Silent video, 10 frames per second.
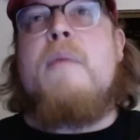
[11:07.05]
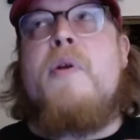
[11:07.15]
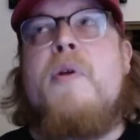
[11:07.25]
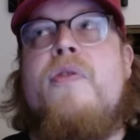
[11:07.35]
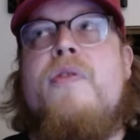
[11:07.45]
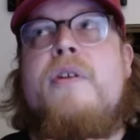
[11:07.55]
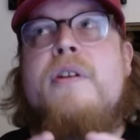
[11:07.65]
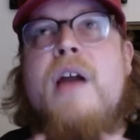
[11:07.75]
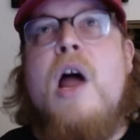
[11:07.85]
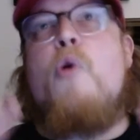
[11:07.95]
but they're
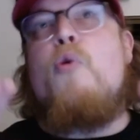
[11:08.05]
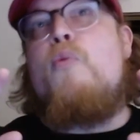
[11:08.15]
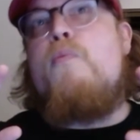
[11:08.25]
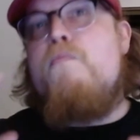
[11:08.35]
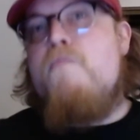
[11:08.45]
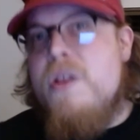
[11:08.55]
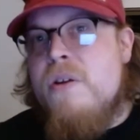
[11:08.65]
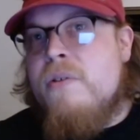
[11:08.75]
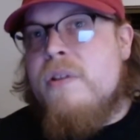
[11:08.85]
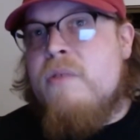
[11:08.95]
not
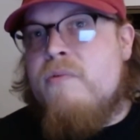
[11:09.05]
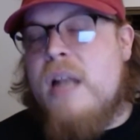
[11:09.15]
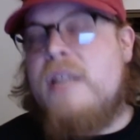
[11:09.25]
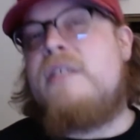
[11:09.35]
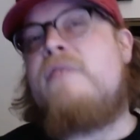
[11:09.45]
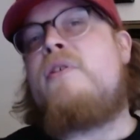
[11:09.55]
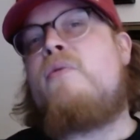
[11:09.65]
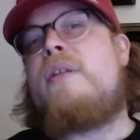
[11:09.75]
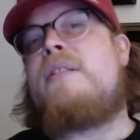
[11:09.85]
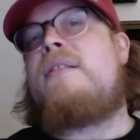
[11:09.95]
merely relative to
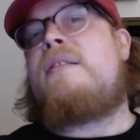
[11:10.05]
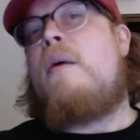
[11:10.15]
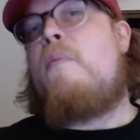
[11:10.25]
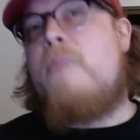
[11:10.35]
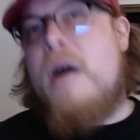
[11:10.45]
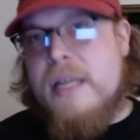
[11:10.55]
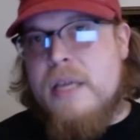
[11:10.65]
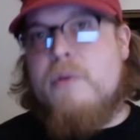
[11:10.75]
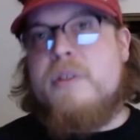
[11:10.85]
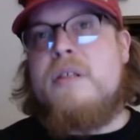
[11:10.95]
what somebody
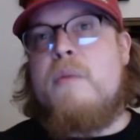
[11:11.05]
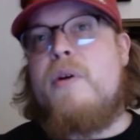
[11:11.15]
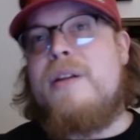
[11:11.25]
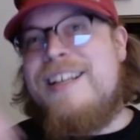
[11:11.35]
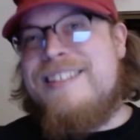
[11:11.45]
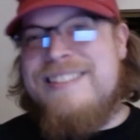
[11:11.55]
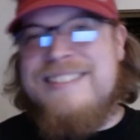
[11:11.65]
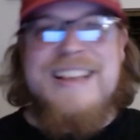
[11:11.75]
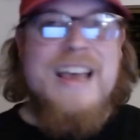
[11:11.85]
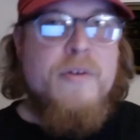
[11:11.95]
or someone has
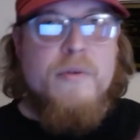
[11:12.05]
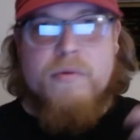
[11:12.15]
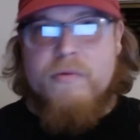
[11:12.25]
said,